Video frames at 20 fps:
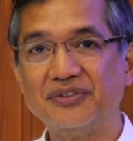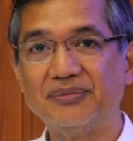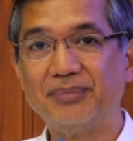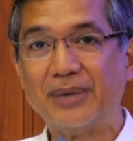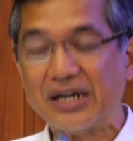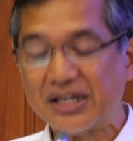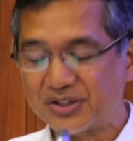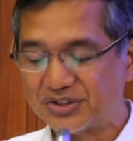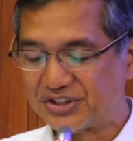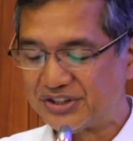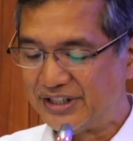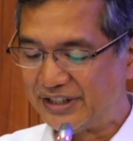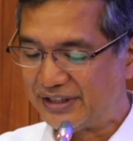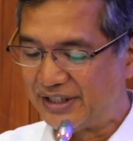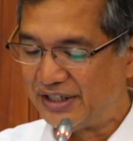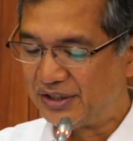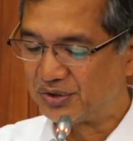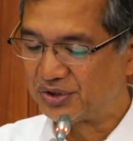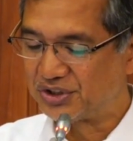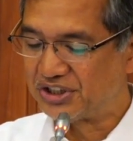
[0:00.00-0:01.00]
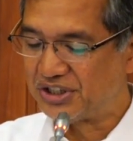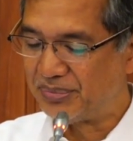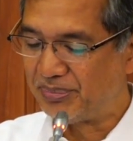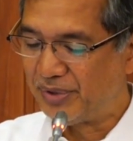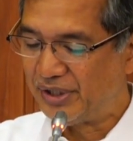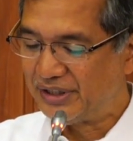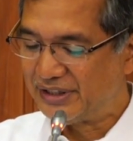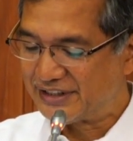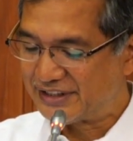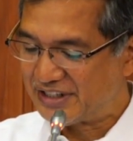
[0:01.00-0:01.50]
Marcos dictatorship
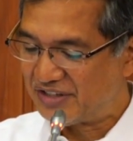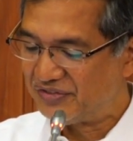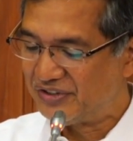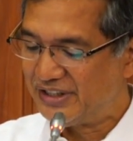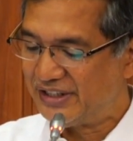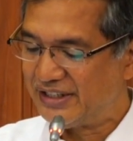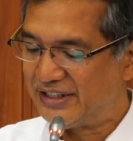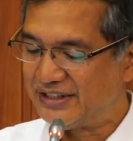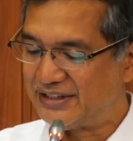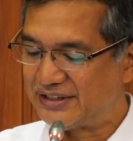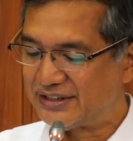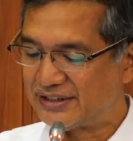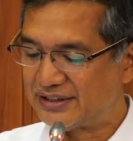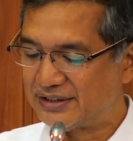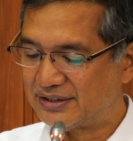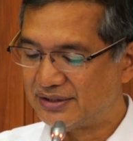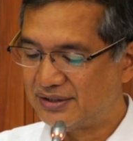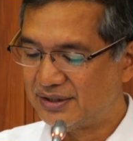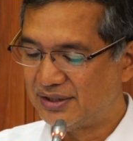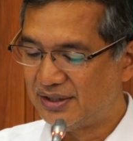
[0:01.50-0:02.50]
in the 70s,